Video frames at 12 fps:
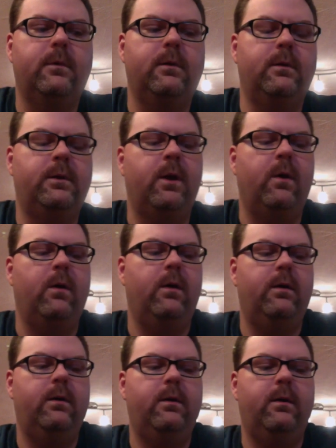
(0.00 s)
You know,
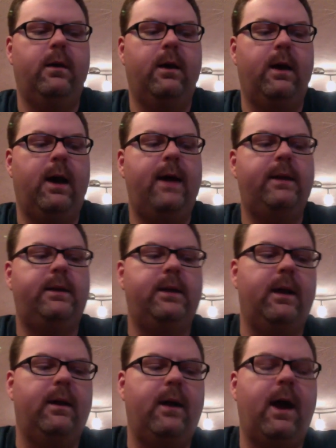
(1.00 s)

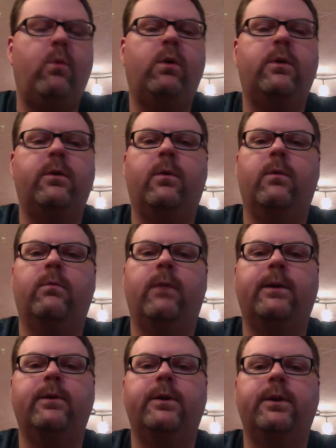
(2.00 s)
I will go on
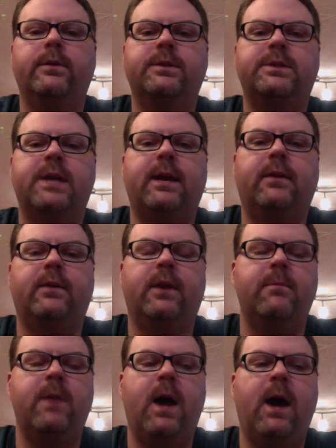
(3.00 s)
record here as saying that
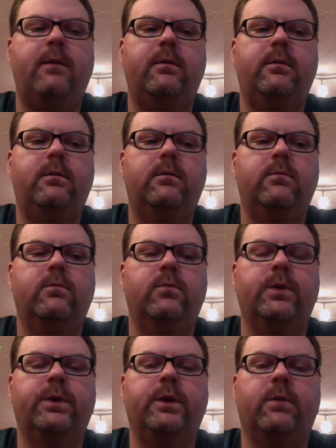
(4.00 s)
I'm not
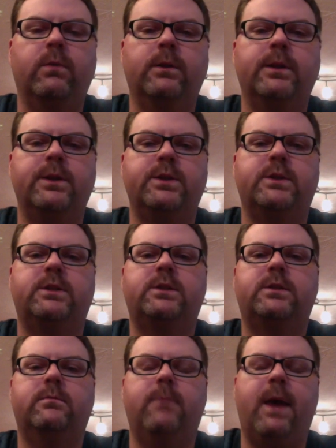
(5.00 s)
really a
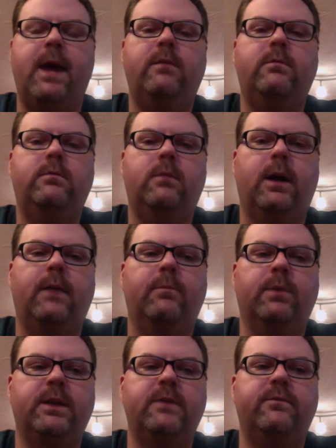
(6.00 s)
religious man. I
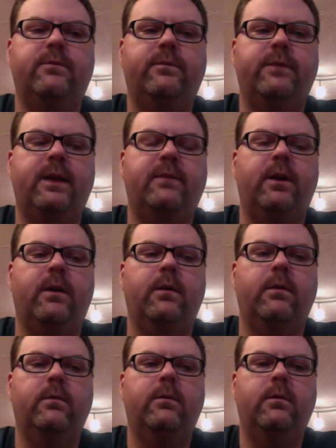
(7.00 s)
believe that
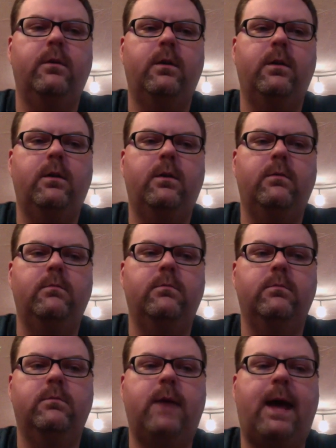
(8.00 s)
there
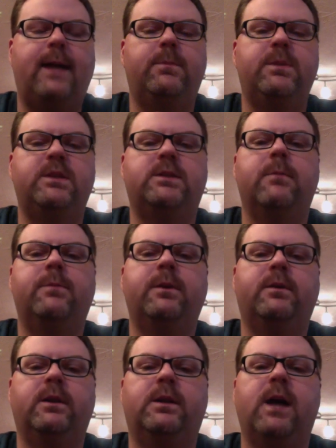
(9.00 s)
had to be
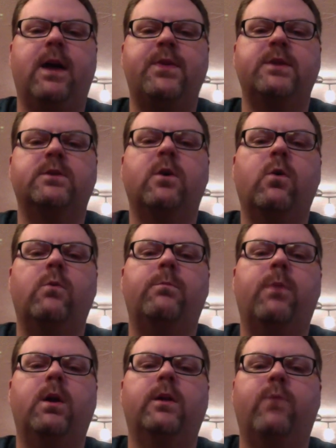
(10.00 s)
something that got this whole
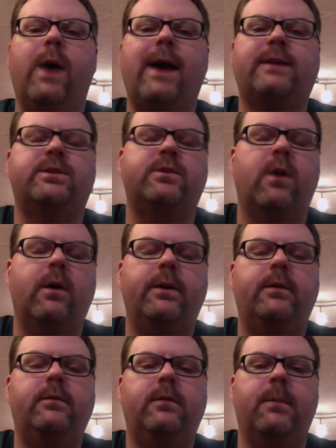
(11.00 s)
ball of wax
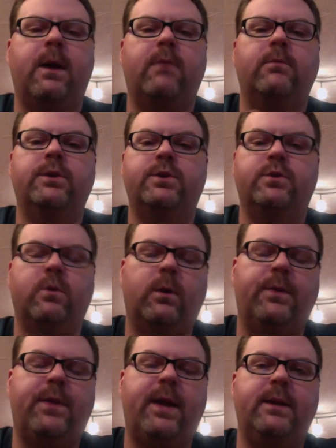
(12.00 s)
started. I'm not really sure
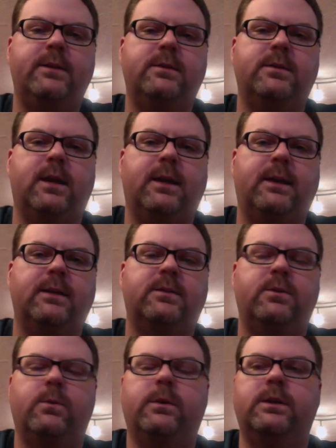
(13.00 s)
what that is, and I
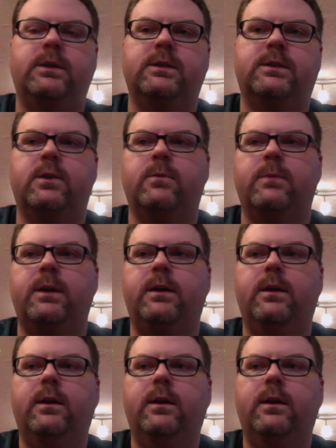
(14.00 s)
guess you would consider me